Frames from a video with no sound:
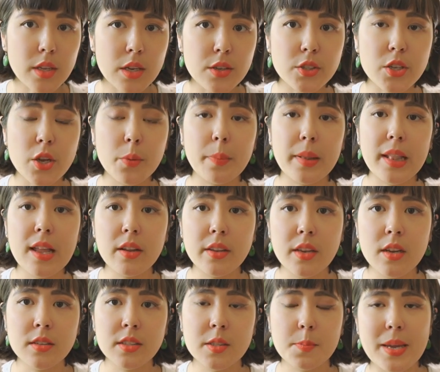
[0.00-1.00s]
So
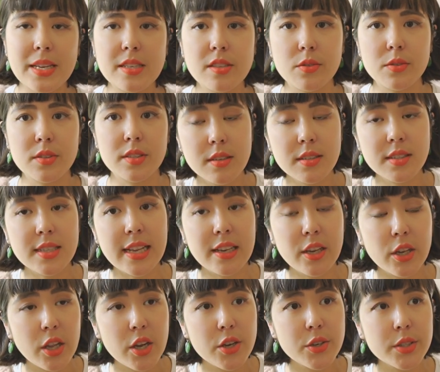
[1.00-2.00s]
plant yarns based on
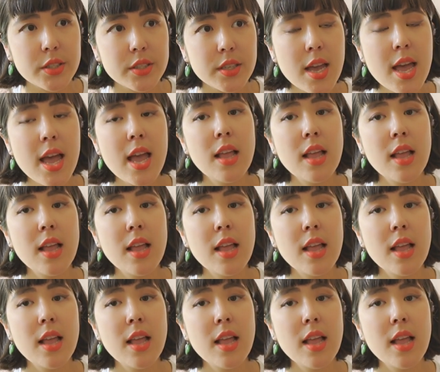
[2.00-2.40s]
cellulose,